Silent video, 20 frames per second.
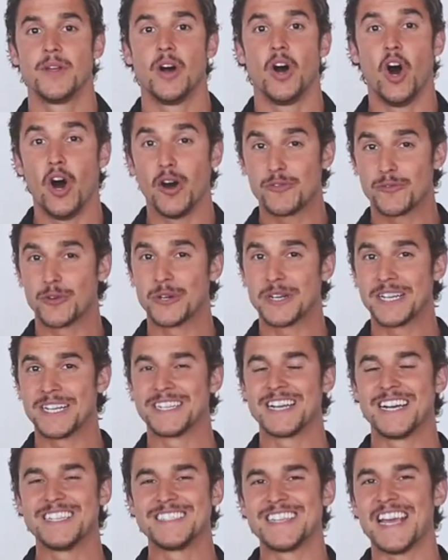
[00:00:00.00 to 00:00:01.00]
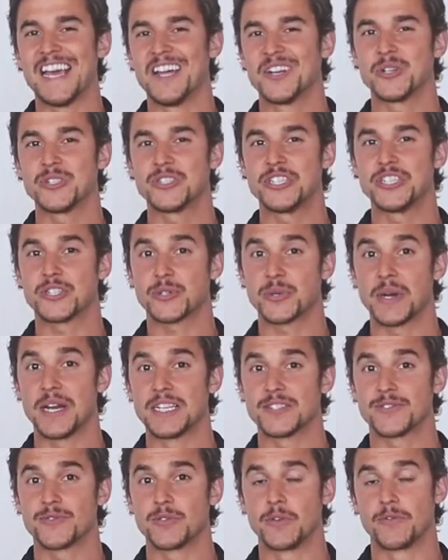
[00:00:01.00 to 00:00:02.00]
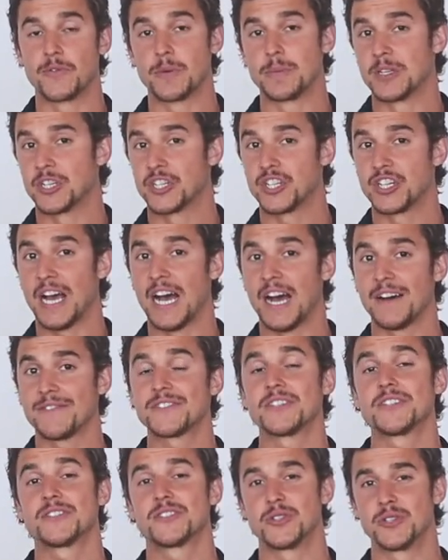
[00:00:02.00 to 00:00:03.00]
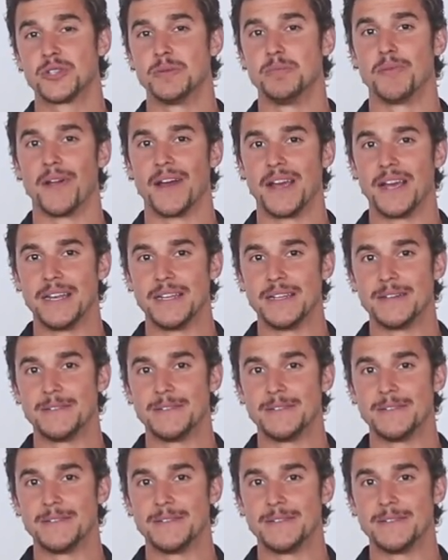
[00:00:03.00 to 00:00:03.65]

offering a nice energy transfer from the shaft to the blade.